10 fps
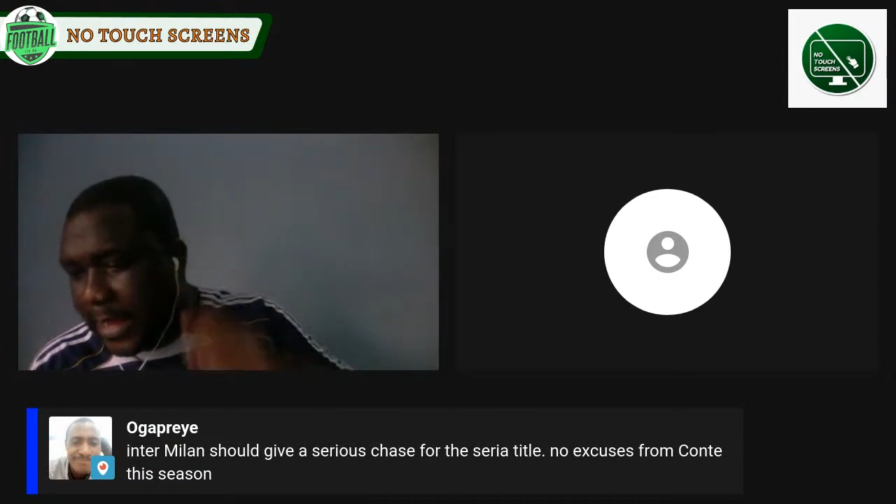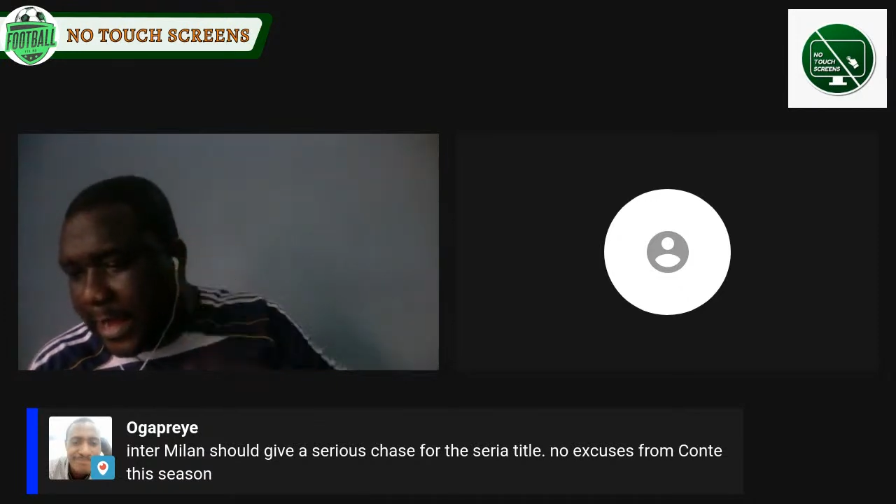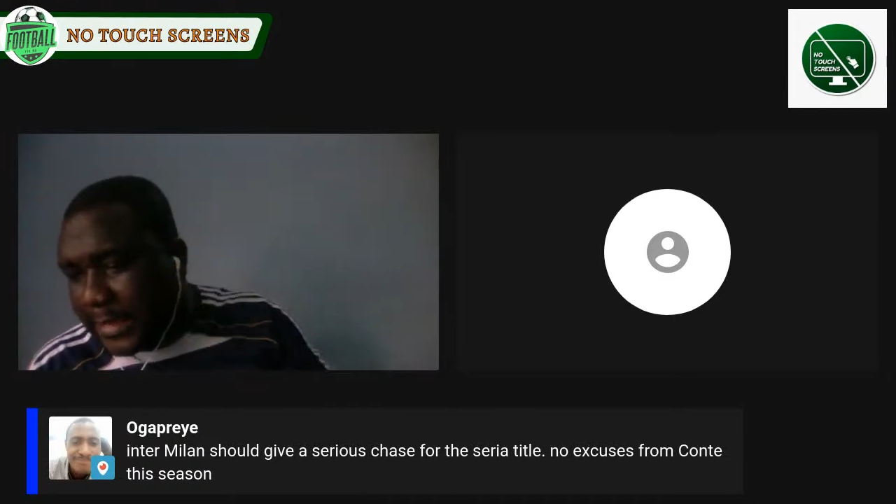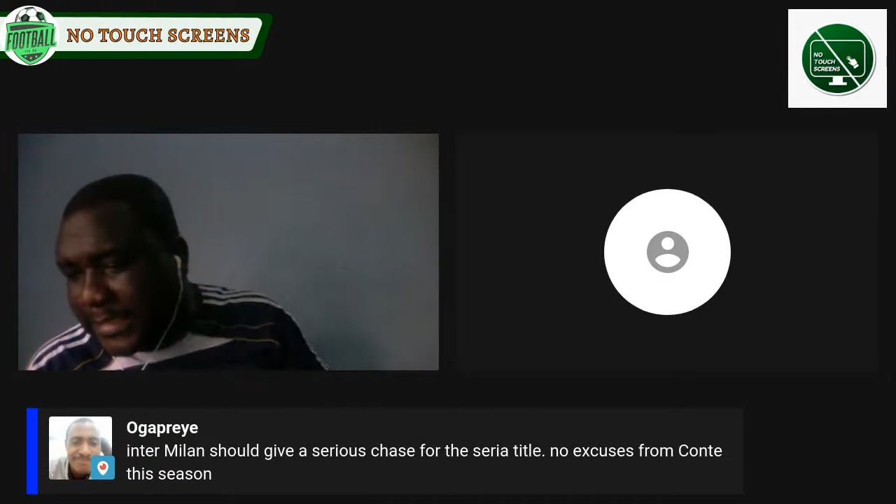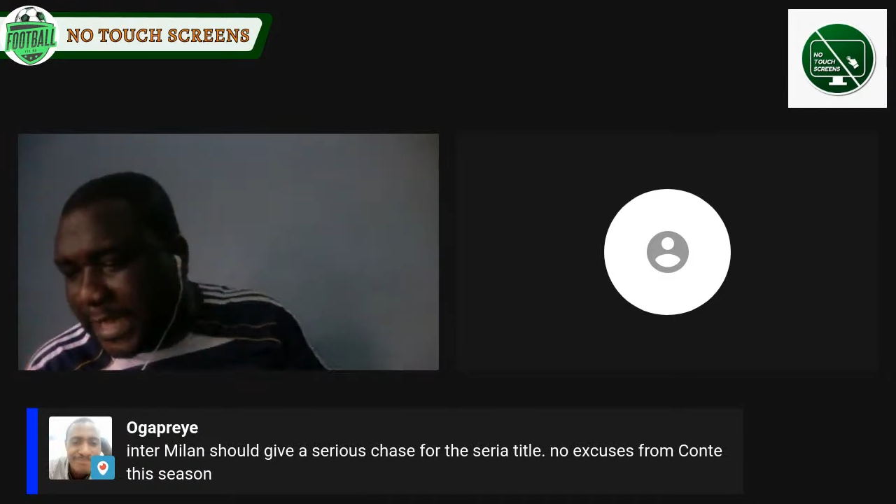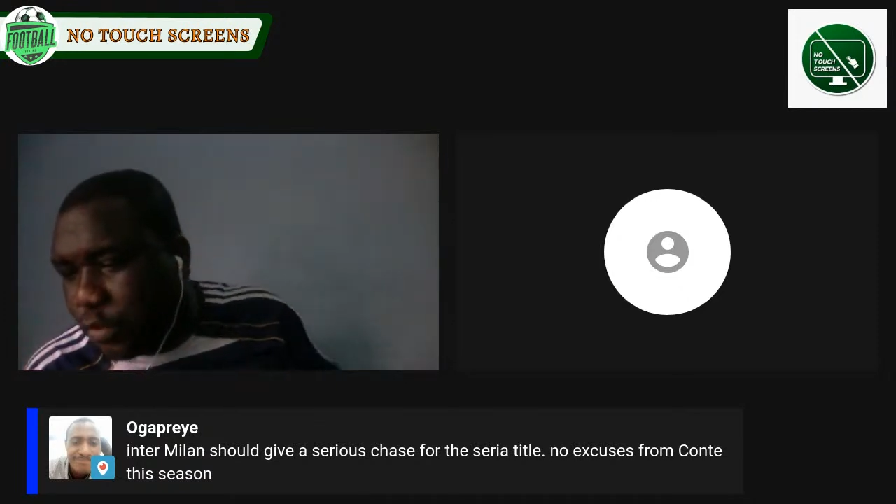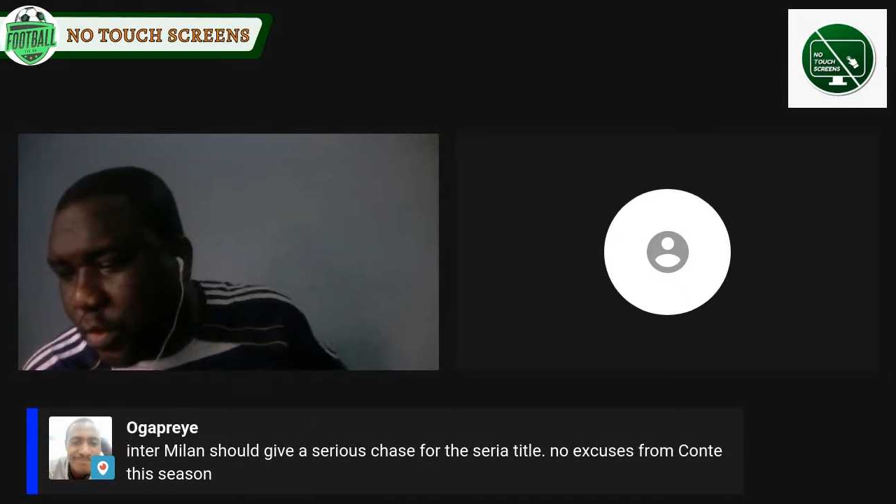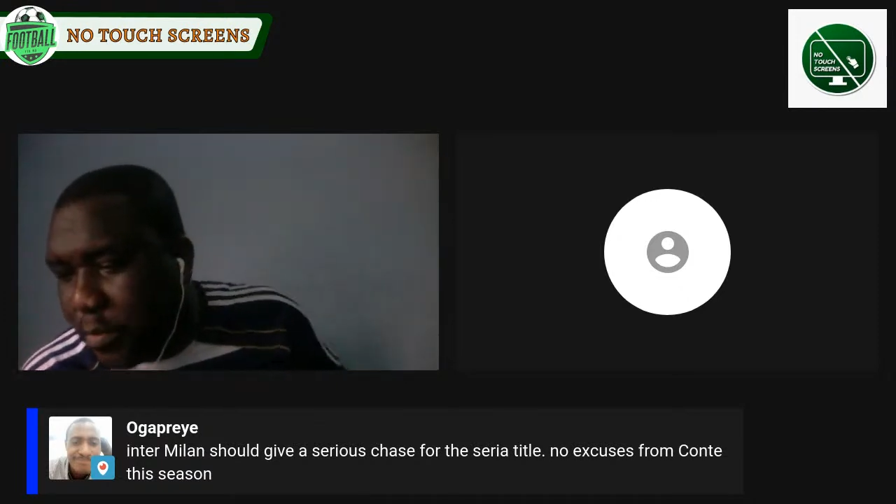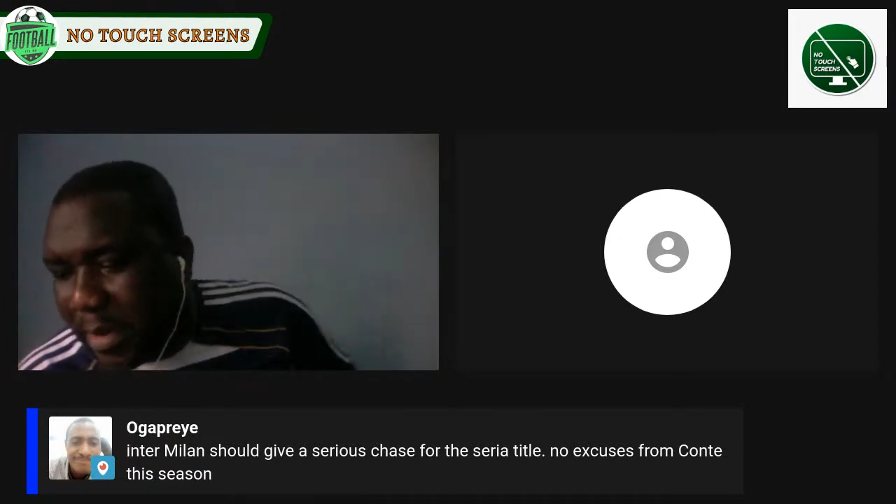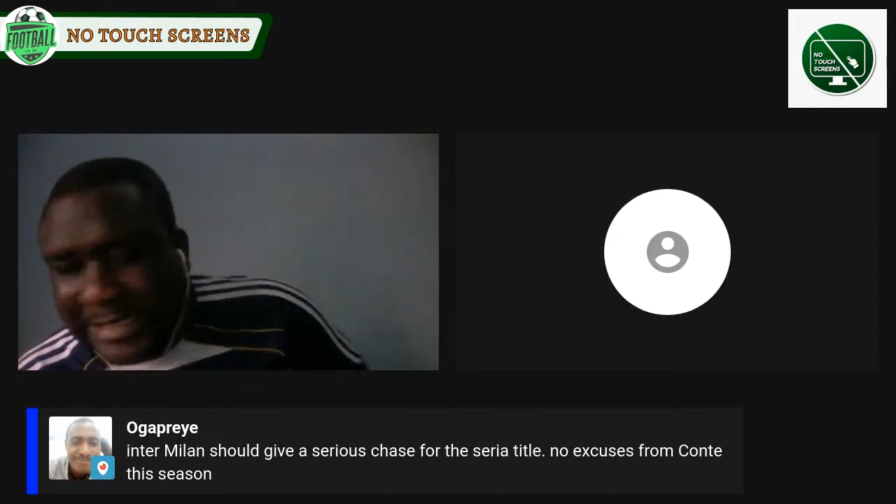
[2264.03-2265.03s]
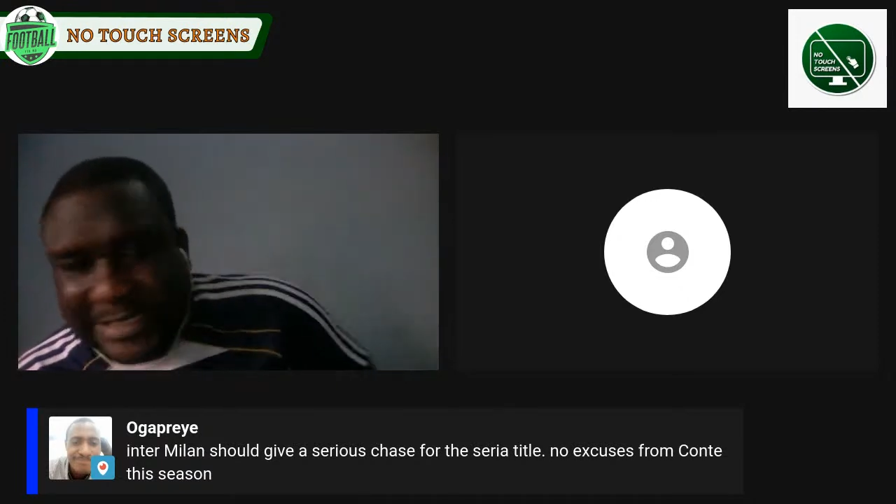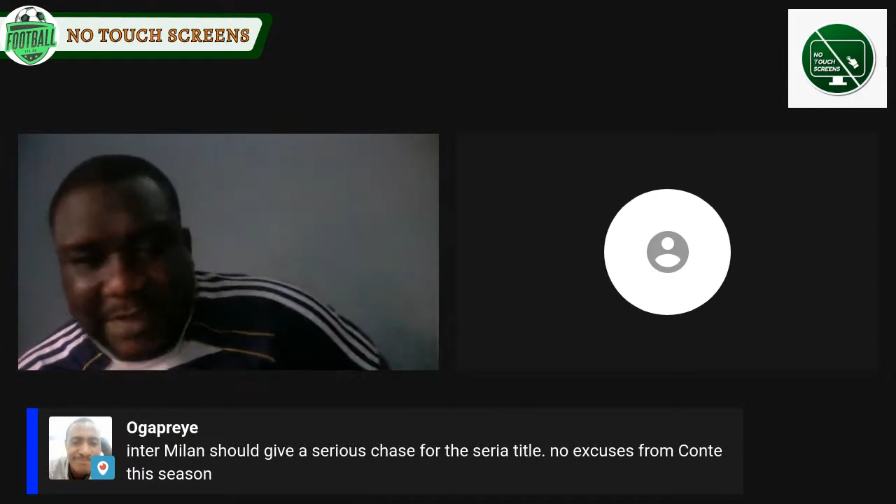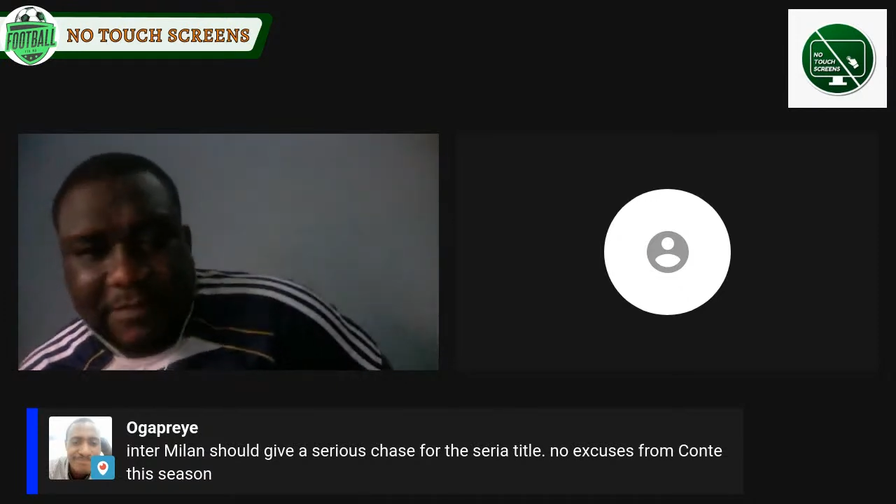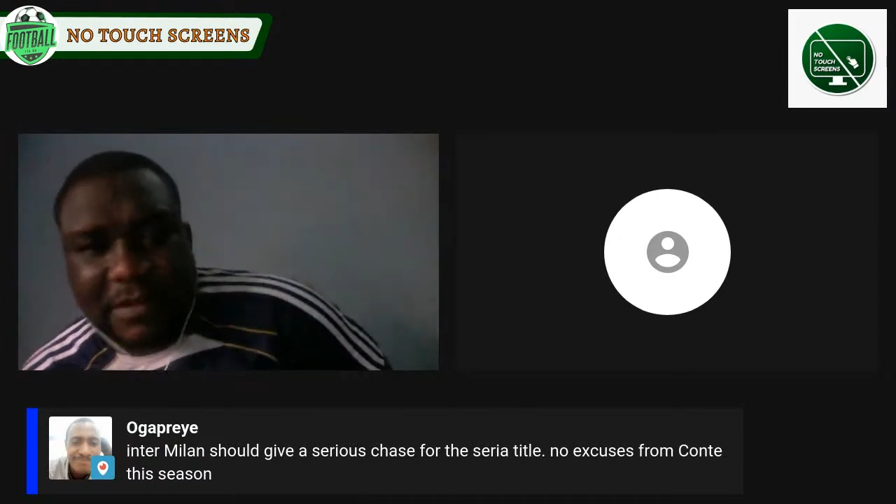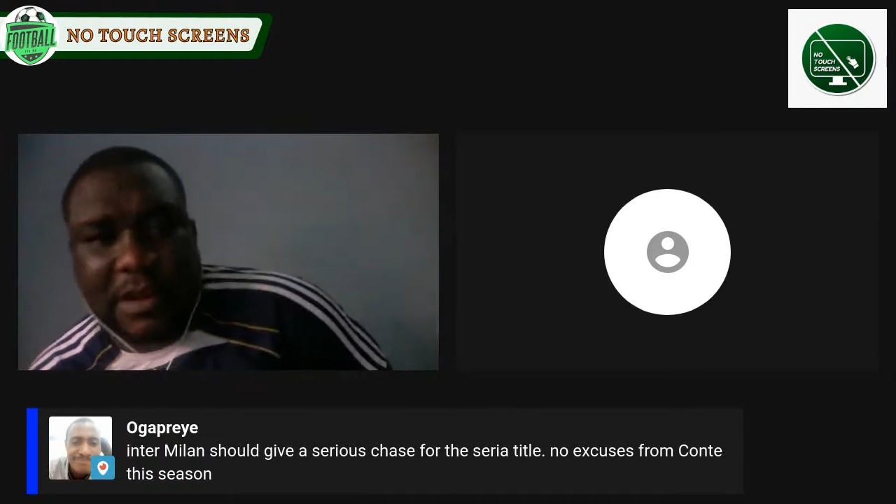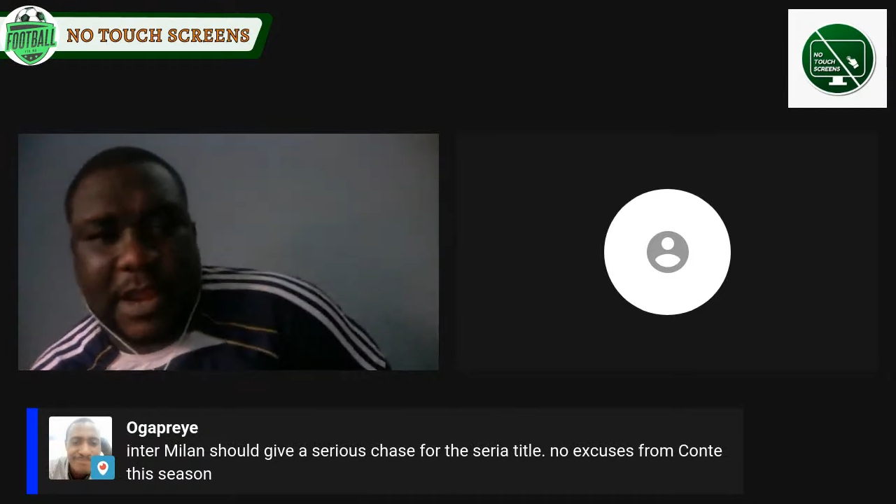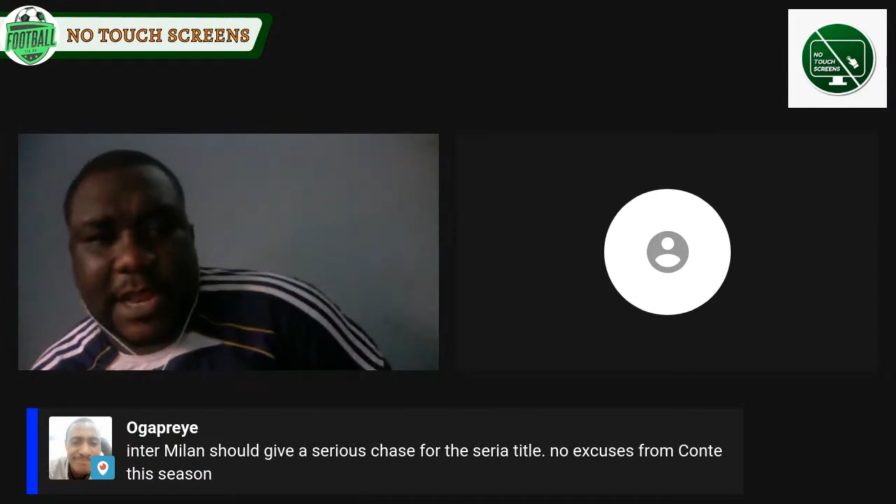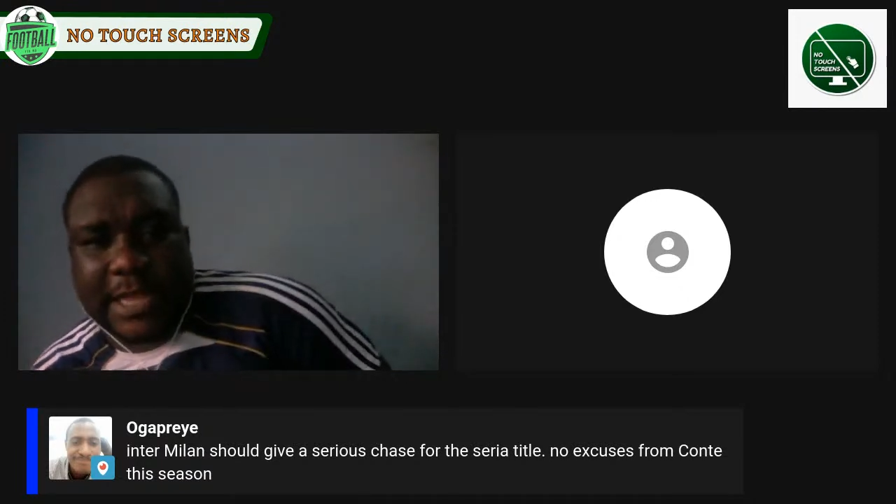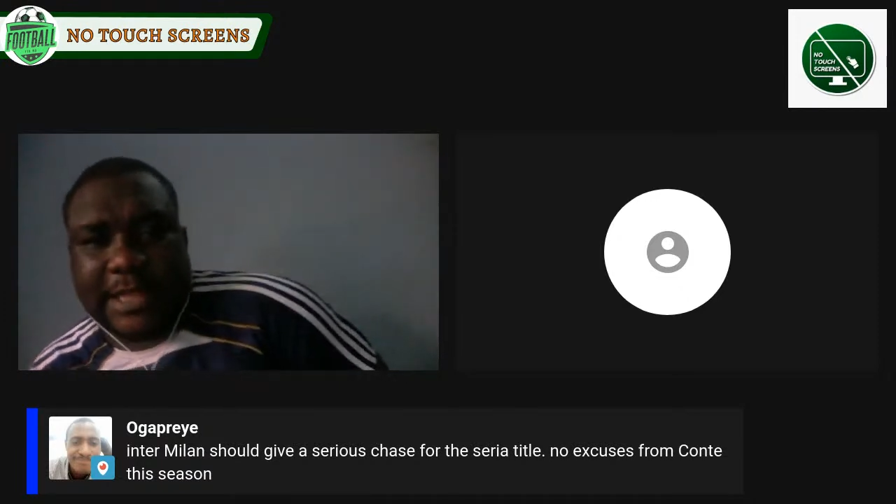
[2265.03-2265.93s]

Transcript: I start with Barca Villarreal.